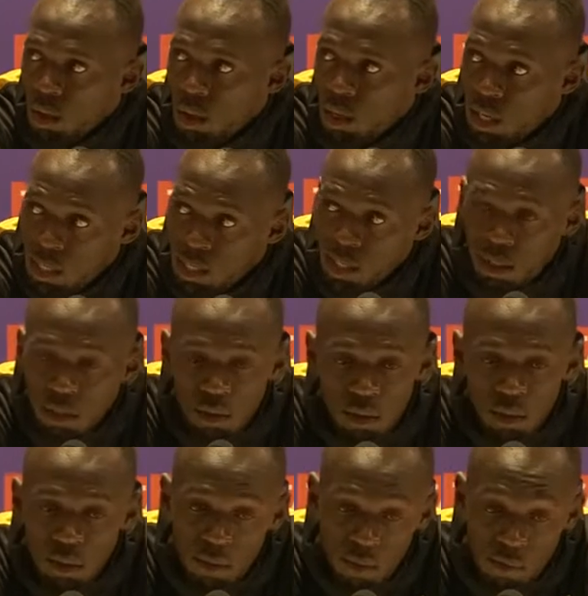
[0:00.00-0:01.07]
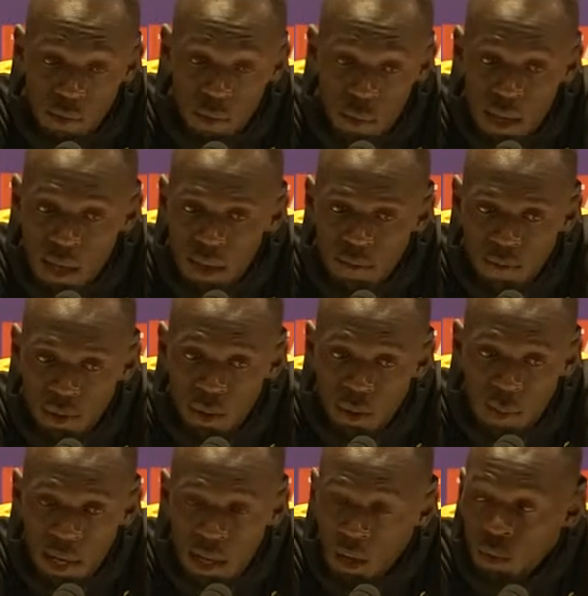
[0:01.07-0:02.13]
athletics, for me, for
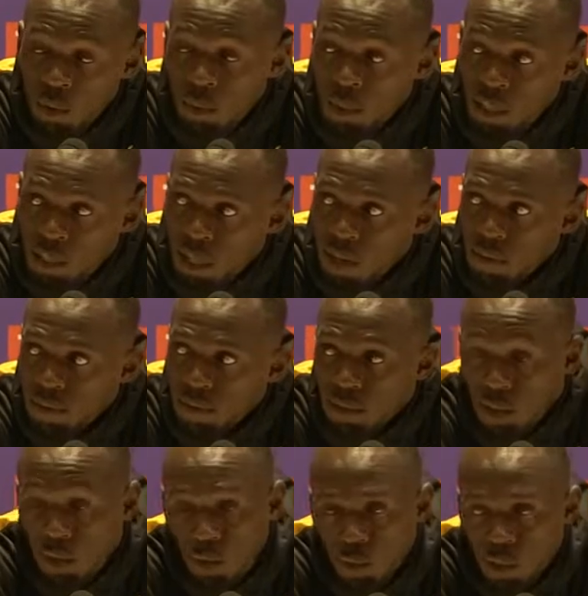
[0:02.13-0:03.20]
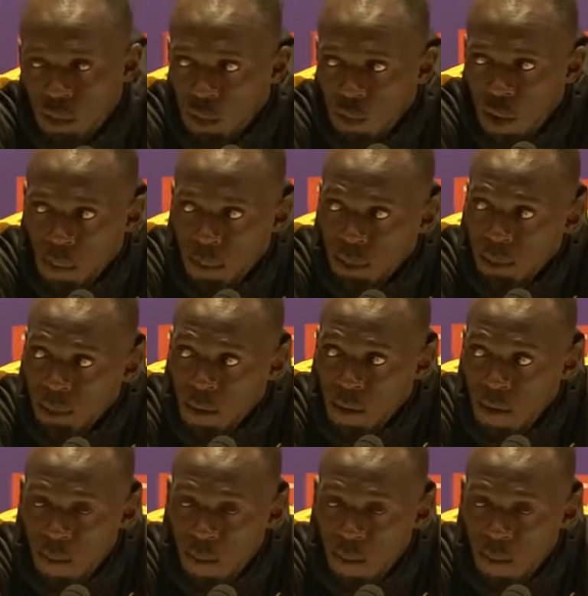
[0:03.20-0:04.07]
Jamaica, will be safe. So we'll see what happens.